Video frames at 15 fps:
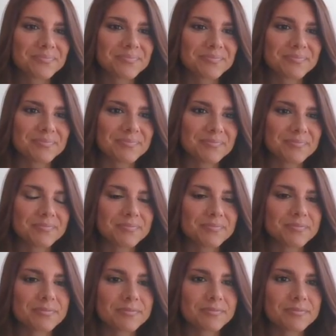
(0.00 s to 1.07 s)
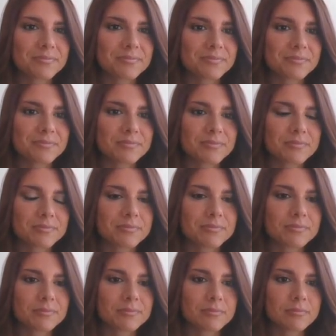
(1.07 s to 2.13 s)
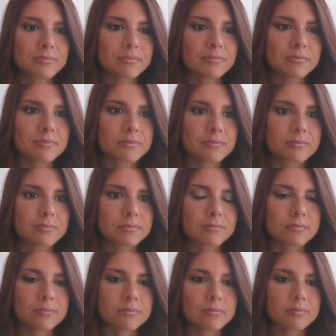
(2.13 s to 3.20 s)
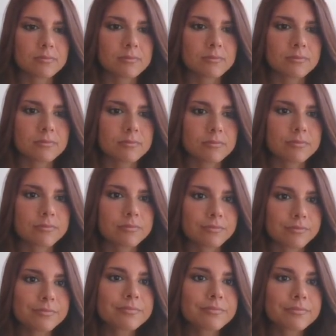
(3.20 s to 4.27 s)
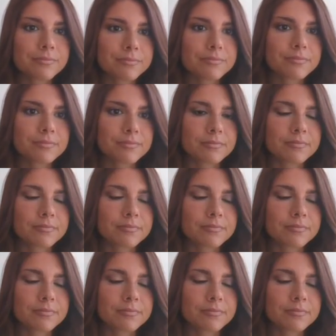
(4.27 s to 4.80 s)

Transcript: This person isn't speaking.